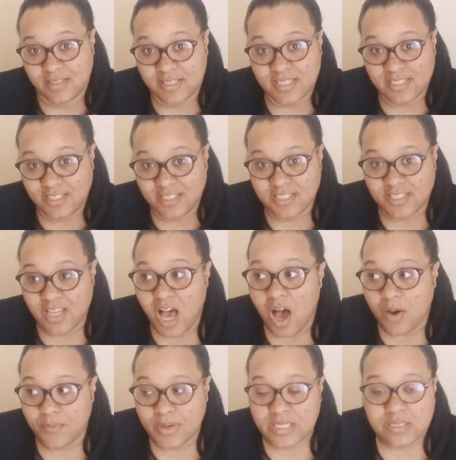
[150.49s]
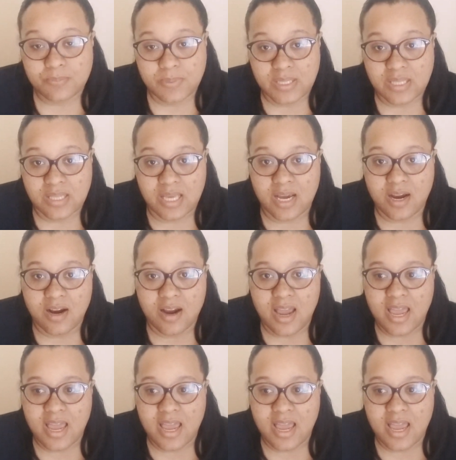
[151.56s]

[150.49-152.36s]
Like, it's just always been there.